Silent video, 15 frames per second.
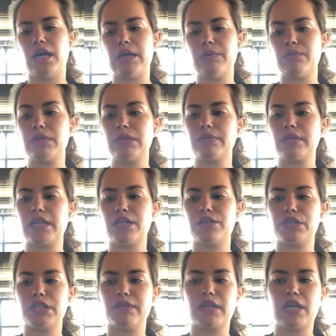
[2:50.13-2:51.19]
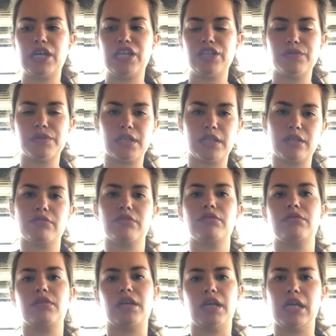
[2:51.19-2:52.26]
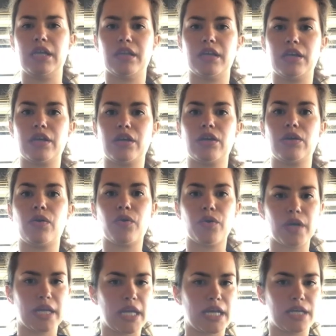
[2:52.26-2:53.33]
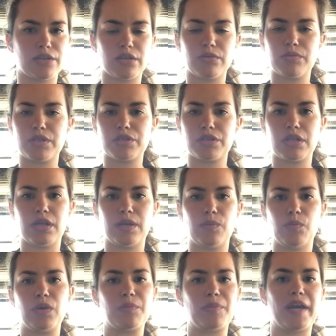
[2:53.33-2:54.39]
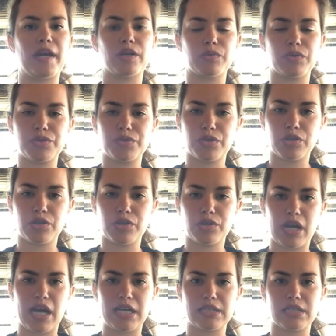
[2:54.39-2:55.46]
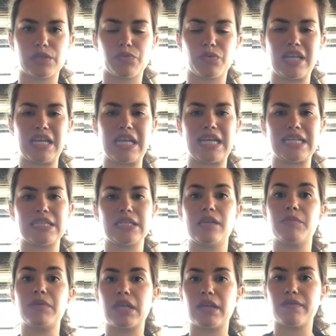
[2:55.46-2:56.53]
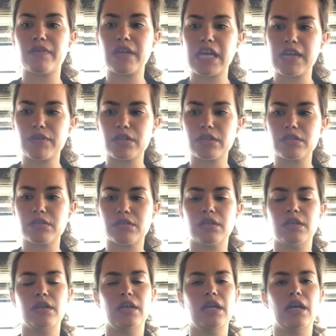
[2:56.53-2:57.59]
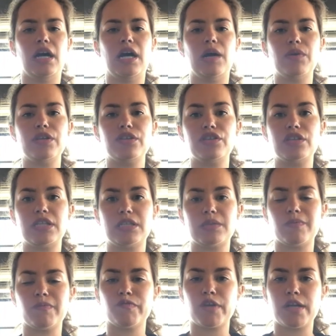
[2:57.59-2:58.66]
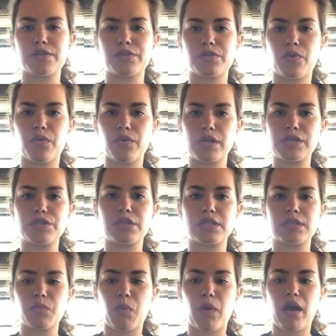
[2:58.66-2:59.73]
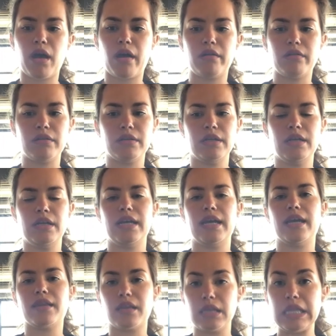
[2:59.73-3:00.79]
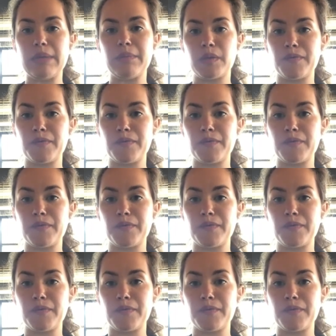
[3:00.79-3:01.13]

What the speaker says: We really achieve that using the coriander, which when paired with juniper has this really nice lemony flavors. We did some fresh orange as well, and then lemon